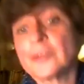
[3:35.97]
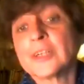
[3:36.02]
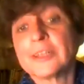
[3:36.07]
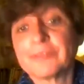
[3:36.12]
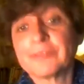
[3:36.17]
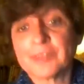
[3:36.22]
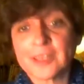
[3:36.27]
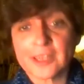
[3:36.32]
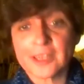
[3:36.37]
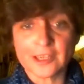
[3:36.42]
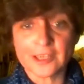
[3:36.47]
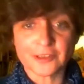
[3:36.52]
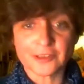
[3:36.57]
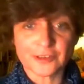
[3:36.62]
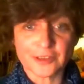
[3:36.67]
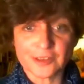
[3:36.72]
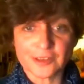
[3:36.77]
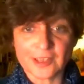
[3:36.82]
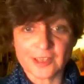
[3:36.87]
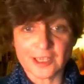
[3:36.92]
live in the
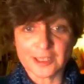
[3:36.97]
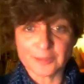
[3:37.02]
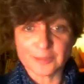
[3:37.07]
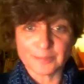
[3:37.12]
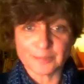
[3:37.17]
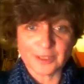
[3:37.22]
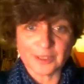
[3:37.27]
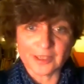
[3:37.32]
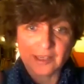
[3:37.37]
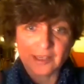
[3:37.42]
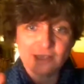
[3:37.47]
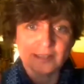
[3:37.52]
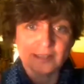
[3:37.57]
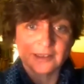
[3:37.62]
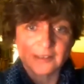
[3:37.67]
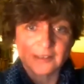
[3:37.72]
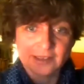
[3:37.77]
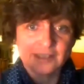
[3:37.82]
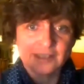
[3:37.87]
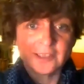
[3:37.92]
countryside but are
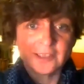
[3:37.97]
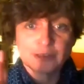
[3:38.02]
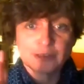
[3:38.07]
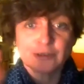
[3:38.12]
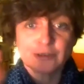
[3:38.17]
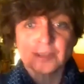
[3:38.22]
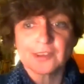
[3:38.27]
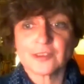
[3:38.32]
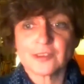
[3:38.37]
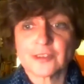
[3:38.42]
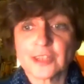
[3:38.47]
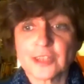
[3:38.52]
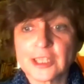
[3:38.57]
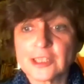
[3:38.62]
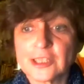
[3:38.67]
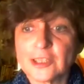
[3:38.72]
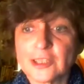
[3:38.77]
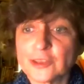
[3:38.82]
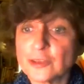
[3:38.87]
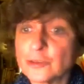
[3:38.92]

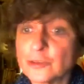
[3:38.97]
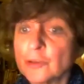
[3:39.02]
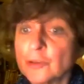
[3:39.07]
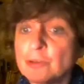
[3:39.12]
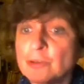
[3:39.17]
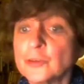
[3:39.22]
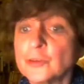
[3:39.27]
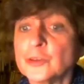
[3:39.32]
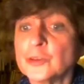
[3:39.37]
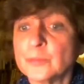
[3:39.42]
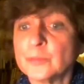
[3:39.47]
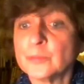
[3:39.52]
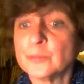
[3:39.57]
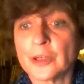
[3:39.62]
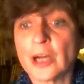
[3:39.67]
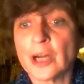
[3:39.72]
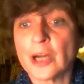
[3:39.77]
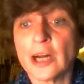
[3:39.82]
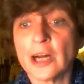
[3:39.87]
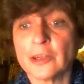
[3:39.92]
restricted to a room
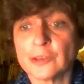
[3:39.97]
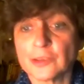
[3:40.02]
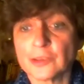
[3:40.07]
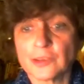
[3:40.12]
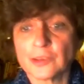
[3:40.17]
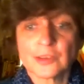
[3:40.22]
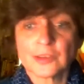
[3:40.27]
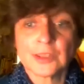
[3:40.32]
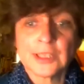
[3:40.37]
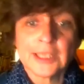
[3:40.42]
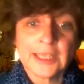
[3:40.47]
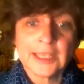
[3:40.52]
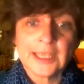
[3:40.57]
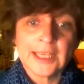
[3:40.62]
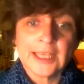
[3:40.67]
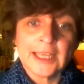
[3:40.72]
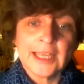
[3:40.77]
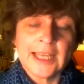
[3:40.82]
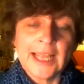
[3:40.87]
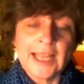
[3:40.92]
or a house.
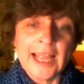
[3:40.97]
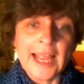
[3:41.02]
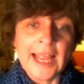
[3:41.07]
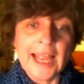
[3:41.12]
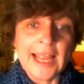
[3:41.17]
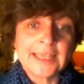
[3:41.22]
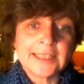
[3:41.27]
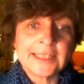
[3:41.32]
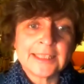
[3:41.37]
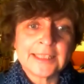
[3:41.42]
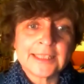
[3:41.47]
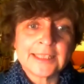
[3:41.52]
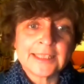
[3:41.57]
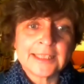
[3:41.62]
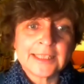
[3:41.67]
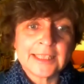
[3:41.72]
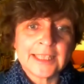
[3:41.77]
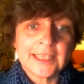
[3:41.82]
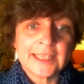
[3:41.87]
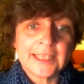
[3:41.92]
And
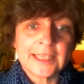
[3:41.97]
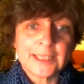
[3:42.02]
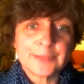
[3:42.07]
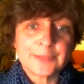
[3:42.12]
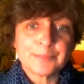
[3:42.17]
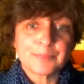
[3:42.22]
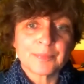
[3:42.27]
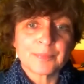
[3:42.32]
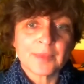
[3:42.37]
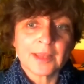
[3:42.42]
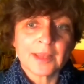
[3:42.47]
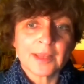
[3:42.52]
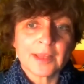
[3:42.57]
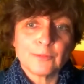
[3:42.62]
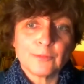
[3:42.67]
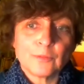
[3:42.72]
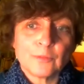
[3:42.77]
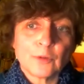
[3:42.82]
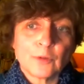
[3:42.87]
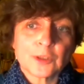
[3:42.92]

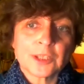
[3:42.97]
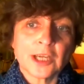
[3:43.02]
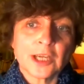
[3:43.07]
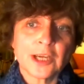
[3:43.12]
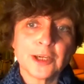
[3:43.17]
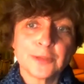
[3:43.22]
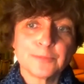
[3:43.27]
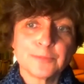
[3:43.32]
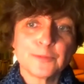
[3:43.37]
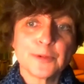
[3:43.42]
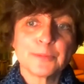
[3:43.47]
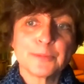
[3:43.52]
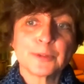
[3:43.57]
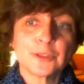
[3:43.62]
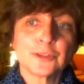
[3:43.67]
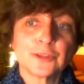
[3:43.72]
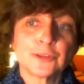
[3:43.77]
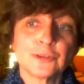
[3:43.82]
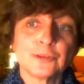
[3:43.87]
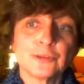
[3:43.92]
what I hope we
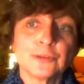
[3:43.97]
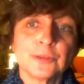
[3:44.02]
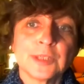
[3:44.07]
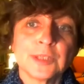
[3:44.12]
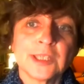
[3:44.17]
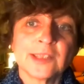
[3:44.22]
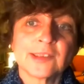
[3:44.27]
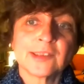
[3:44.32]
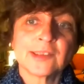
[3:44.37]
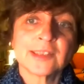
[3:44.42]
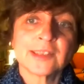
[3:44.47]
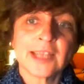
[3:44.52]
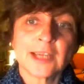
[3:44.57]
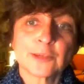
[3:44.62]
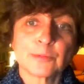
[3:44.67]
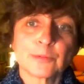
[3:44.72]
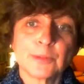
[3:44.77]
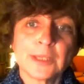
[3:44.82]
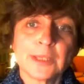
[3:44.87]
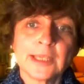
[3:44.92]
will do is
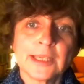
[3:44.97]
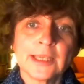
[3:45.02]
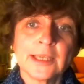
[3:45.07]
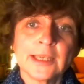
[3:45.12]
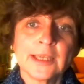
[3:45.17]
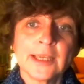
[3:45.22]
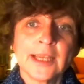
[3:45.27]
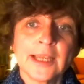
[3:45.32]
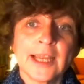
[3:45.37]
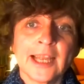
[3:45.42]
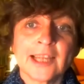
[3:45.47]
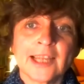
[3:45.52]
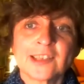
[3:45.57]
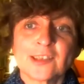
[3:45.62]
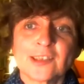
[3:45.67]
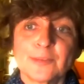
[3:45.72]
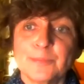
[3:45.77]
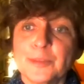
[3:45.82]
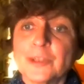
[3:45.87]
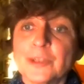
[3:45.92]
that we
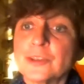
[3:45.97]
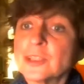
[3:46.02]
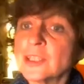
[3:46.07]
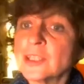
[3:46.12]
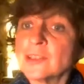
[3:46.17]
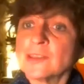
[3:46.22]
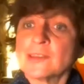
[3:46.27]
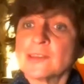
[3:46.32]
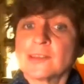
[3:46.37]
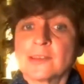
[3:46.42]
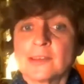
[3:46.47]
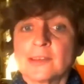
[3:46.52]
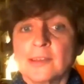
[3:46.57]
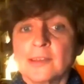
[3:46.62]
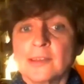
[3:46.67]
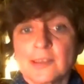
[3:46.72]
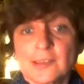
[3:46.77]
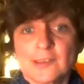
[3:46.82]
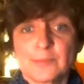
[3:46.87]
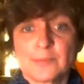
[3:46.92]
experience
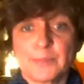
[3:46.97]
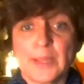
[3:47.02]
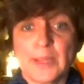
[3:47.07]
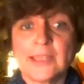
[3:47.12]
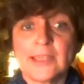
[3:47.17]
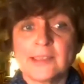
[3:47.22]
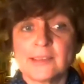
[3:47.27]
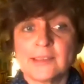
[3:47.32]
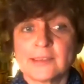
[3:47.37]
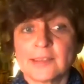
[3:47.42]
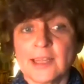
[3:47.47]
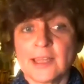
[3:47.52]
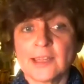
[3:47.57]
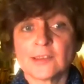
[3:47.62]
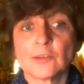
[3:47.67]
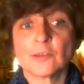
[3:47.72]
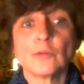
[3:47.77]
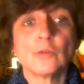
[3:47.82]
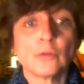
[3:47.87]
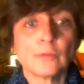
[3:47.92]
space
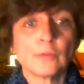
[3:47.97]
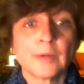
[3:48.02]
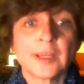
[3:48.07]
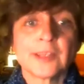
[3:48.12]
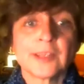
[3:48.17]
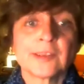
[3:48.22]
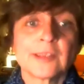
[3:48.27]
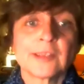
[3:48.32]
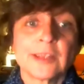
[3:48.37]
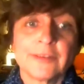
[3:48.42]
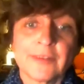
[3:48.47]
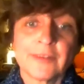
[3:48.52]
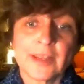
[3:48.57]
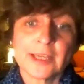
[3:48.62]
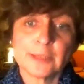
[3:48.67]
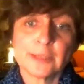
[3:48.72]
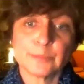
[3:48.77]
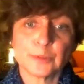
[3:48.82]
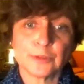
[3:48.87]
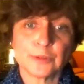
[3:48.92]
as always
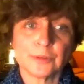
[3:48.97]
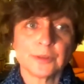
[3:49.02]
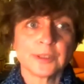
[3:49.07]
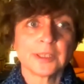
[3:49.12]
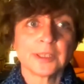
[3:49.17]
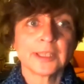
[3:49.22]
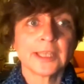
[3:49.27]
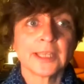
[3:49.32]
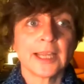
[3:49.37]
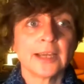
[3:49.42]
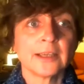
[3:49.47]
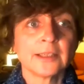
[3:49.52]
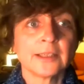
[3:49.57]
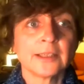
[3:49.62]
available. Yeah,